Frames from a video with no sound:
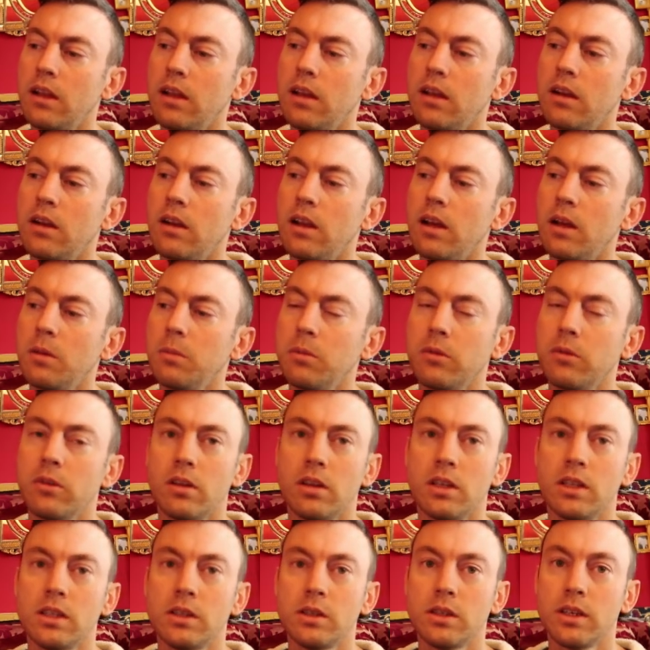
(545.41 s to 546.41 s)
an
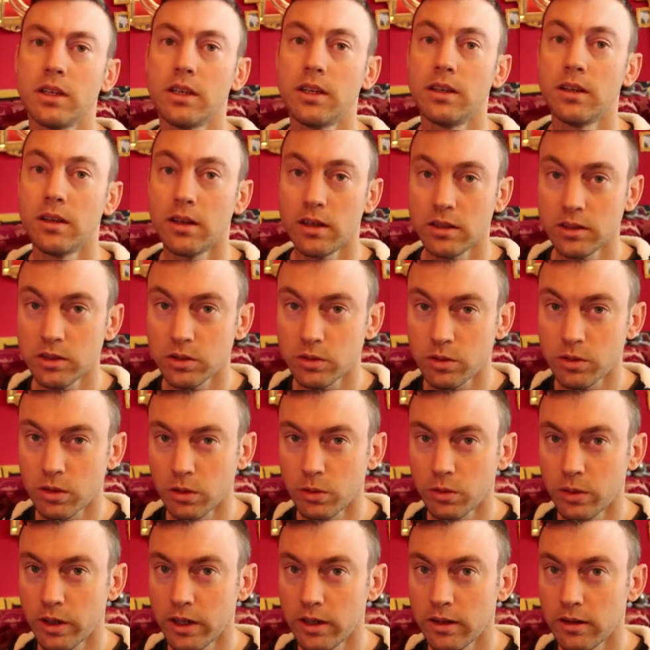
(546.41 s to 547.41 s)
absolutely nuts
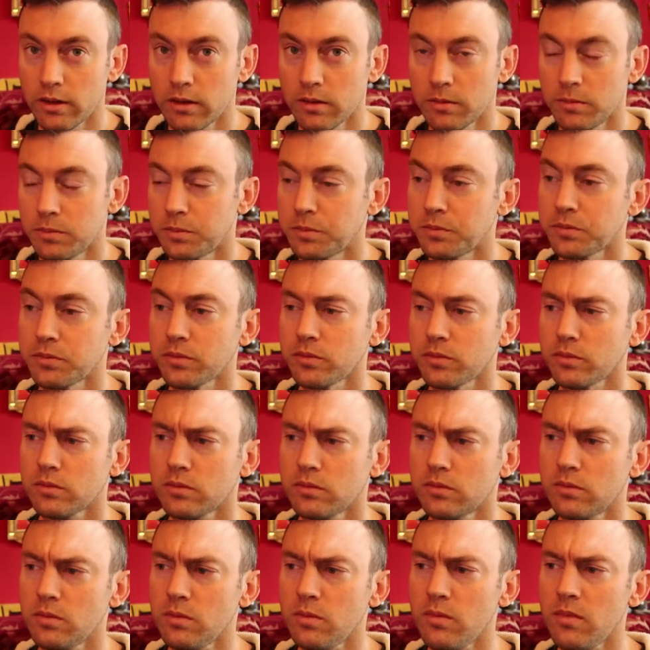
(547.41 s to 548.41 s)
roll rate.
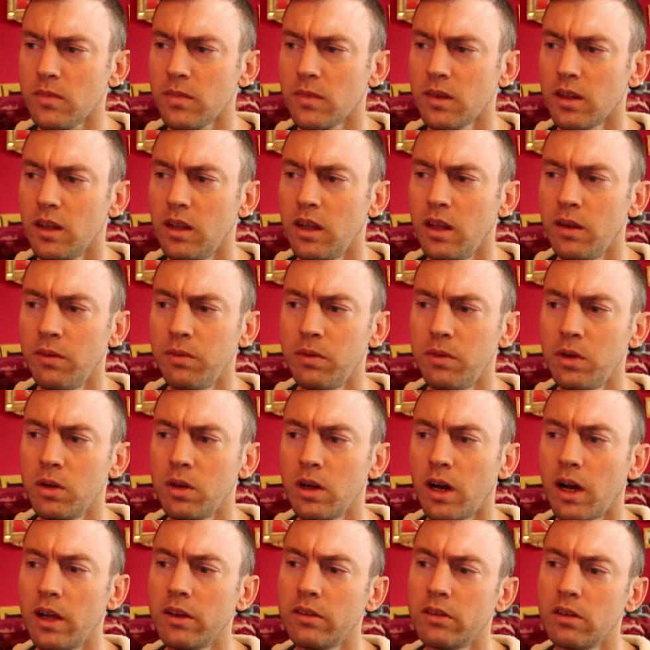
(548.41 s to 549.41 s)
If you
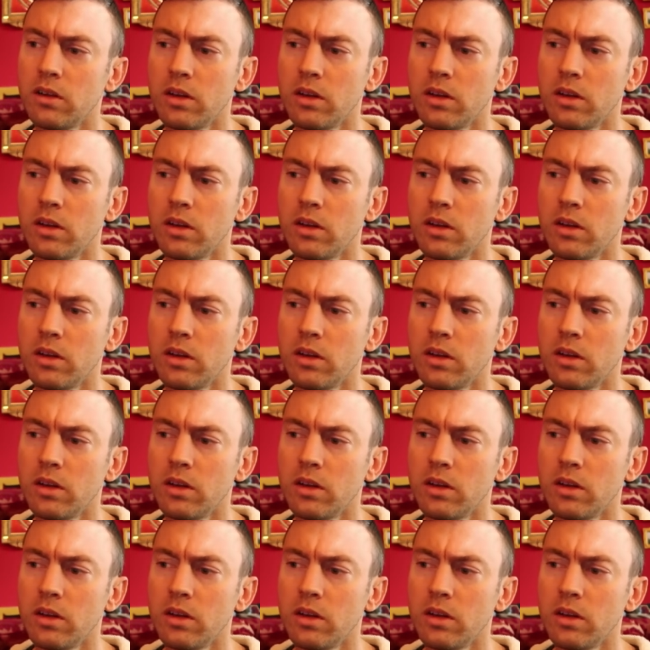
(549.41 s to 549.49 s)
guys are